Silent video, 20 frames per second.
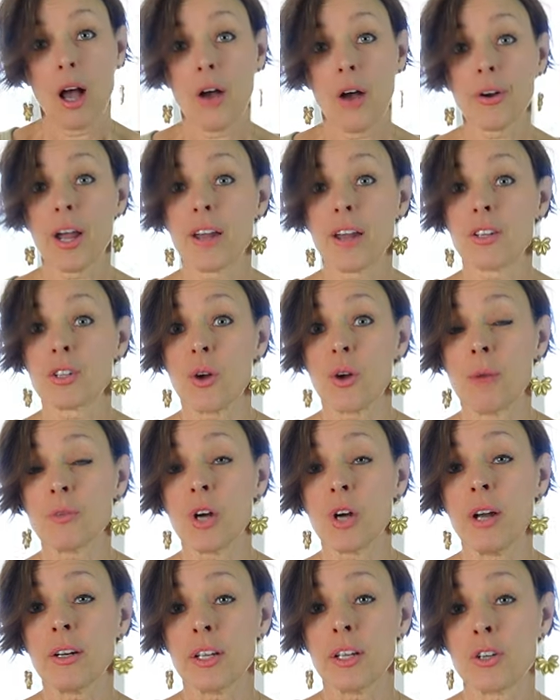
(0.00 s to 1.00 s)
Okay, so I'm
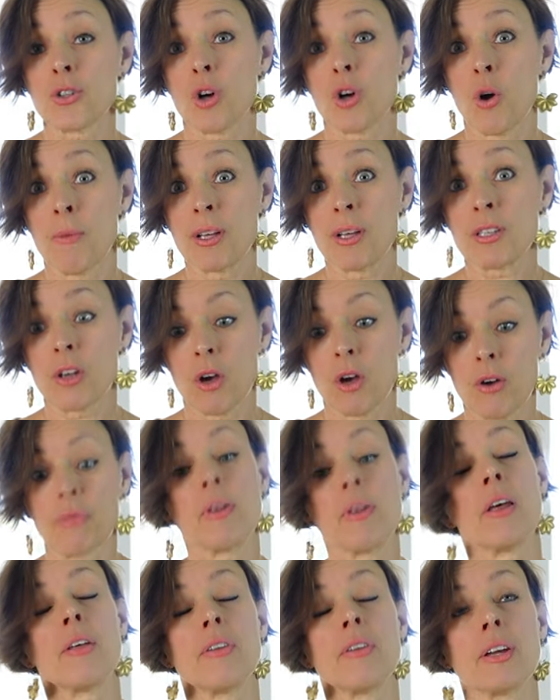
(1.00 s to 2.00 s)
trying to control
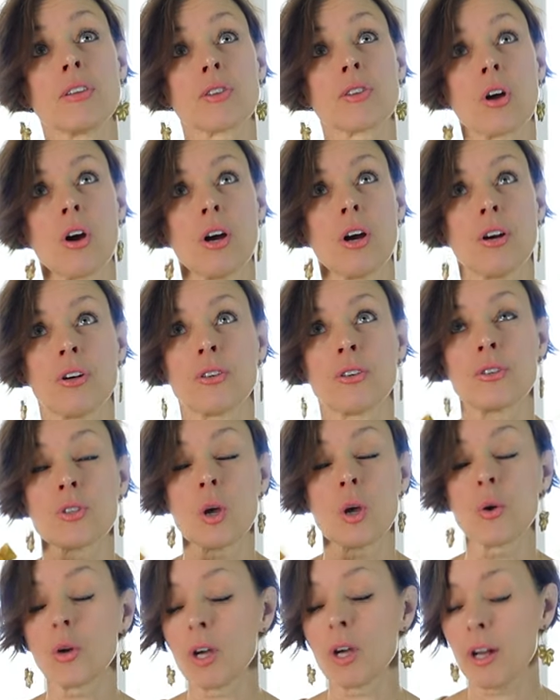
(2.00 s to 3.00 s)
myself. These are
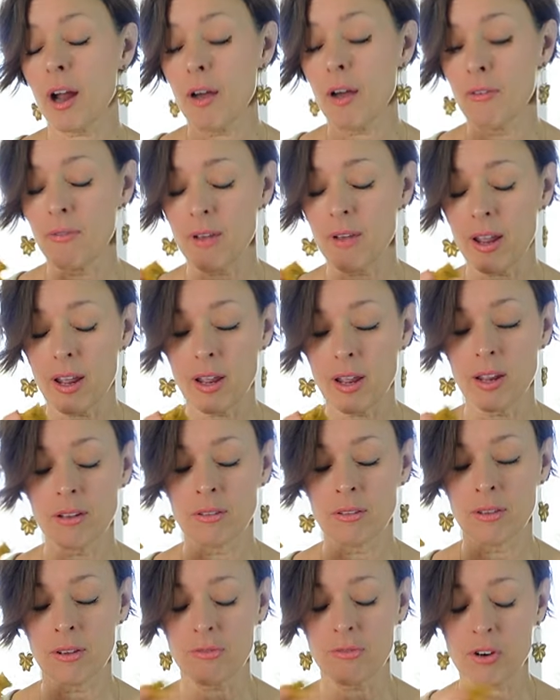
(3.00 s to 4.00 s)
so good. I've
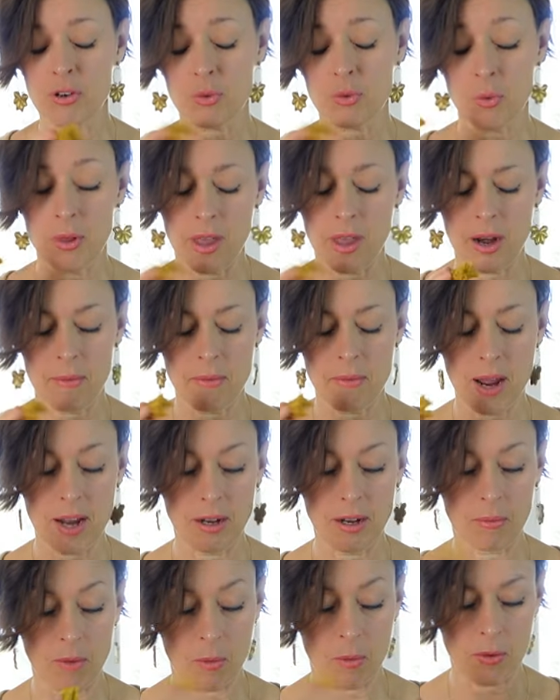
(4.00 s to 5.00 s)
eaten the first one that I
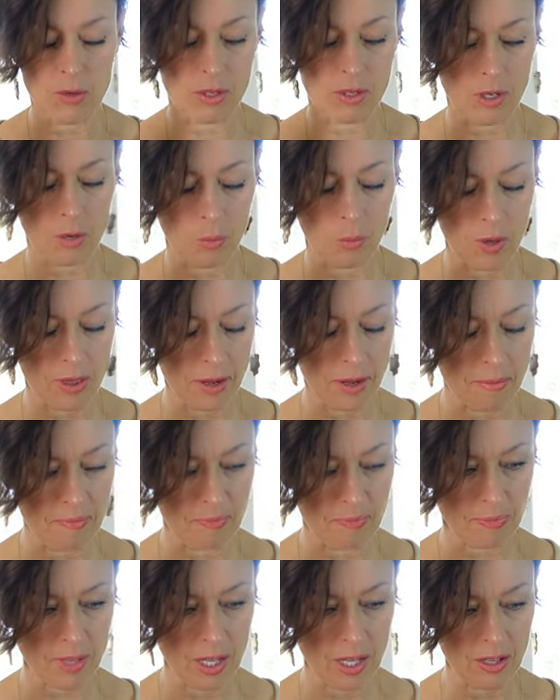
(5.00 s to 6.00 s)
made. I'm almost done with it.
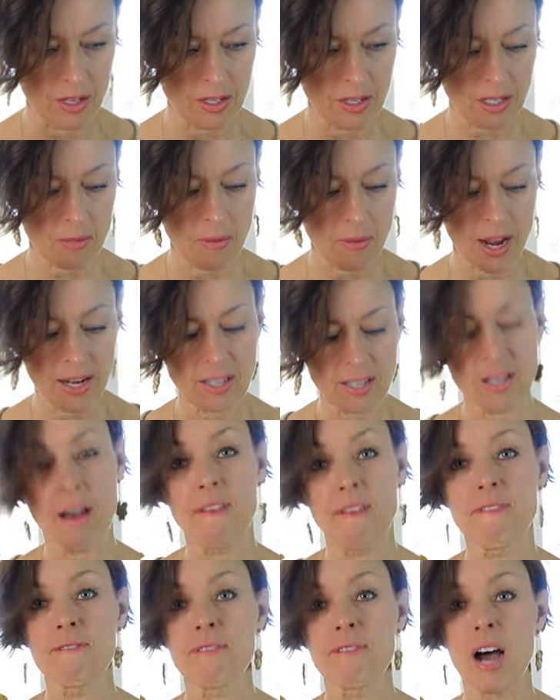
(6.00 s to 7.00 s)
This makes
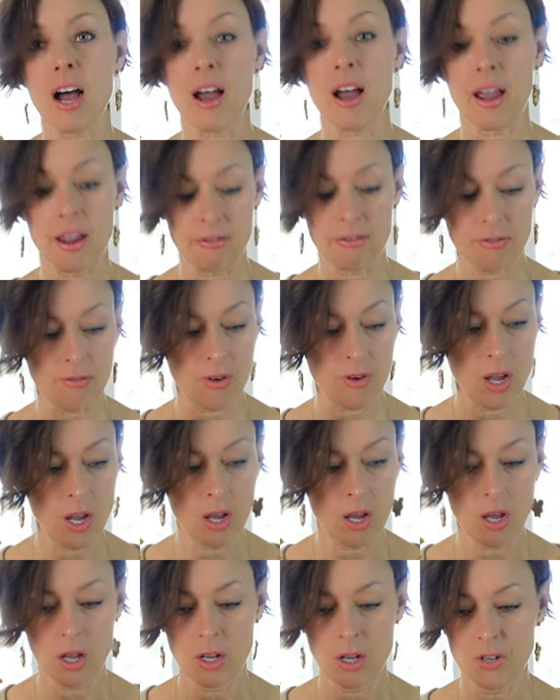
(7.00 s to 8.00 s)
five
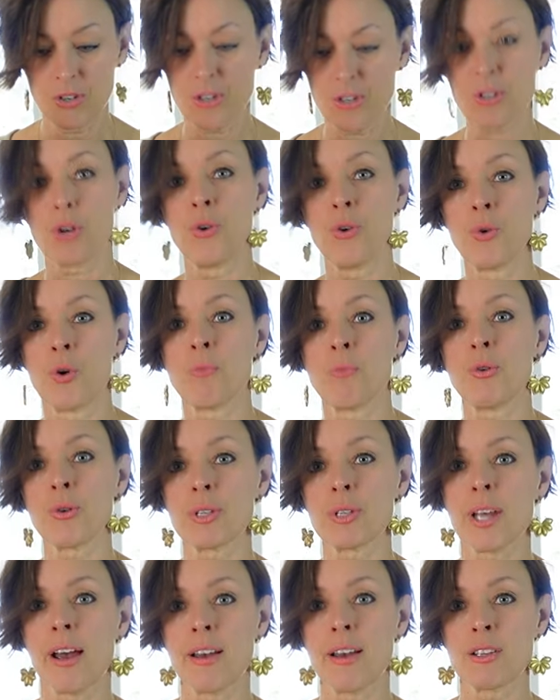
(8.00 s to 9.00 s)
just normal
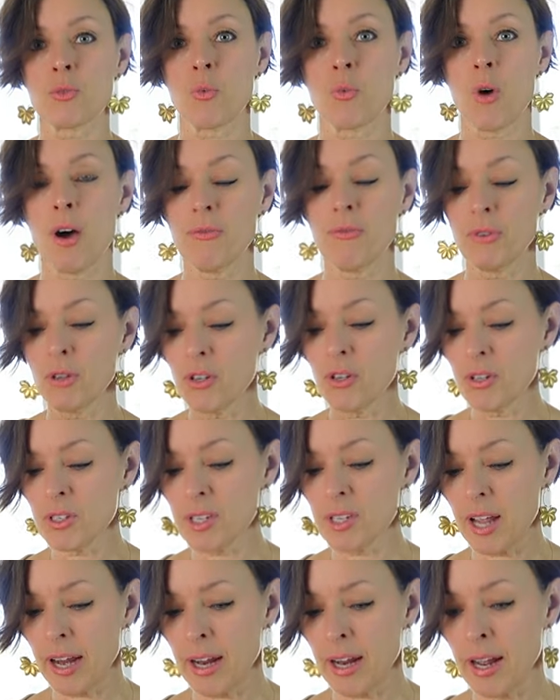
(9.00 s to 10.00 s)
size
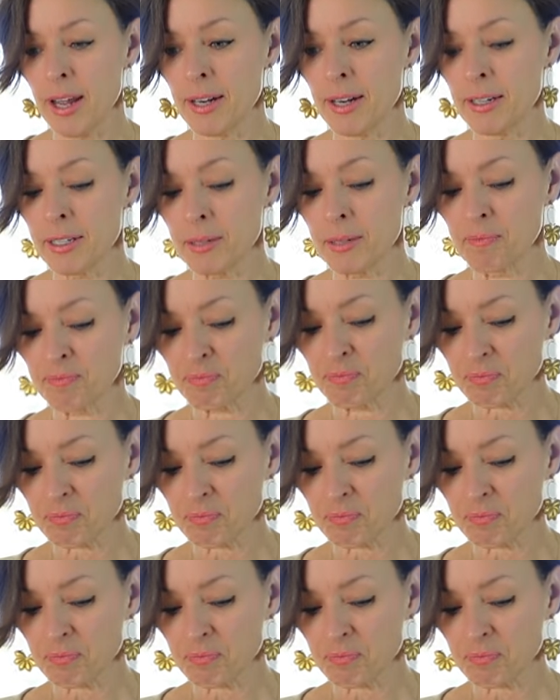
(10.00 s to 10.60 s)
waffles. And